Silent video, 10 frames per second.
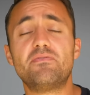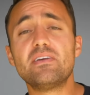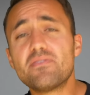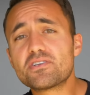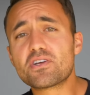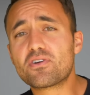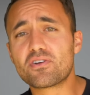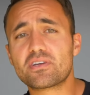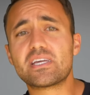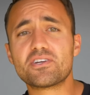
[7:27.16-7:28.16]
Vivos are
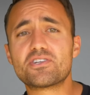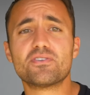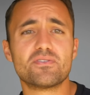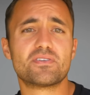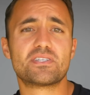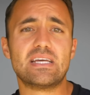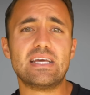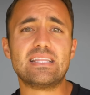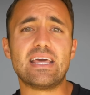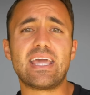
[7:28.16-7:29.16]
good-looking shoes.
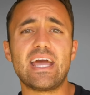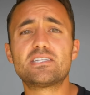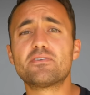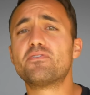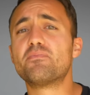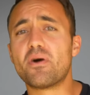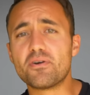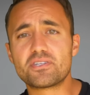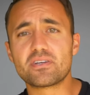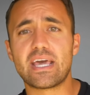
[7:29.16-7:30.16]
They cater for
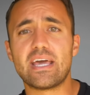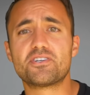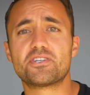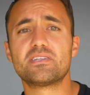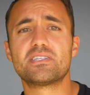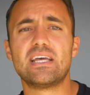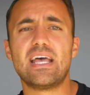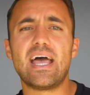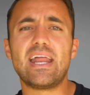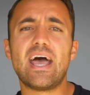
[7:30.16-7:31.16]
most occasions
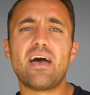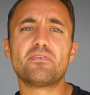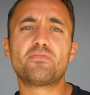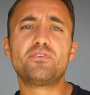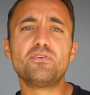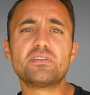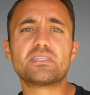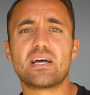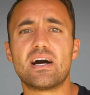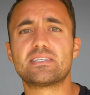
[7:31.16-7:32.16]
and have a few
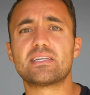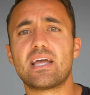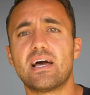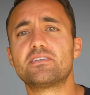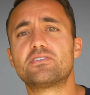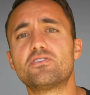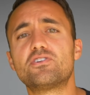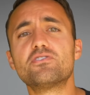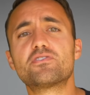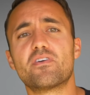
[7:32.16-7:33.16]
designs and colors to
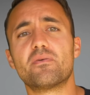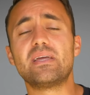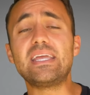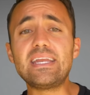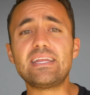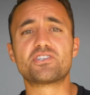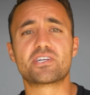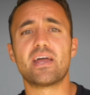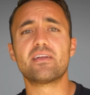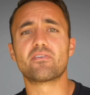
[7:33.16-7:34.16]
choose from in each
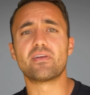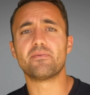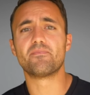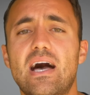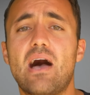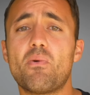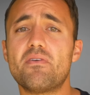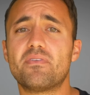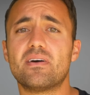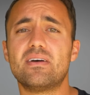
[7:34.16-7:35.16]
category.
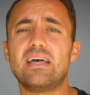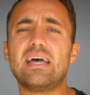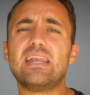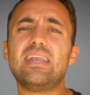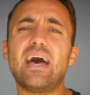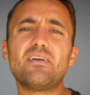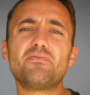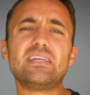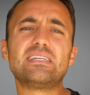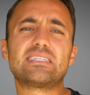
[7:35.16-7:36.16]
However, none of
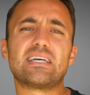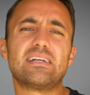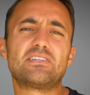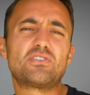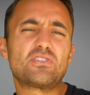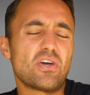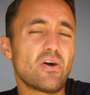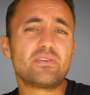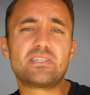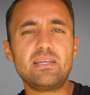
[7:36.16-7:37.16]
their designs
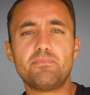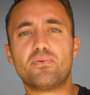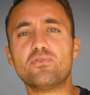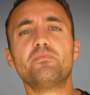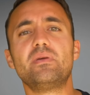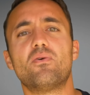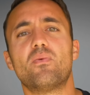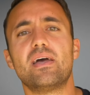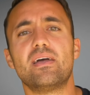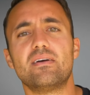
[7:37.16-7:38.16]
totally blew me
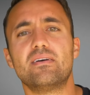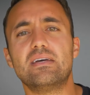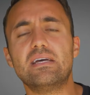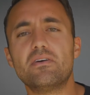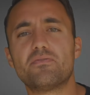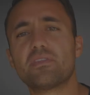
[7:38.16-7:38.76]
away. For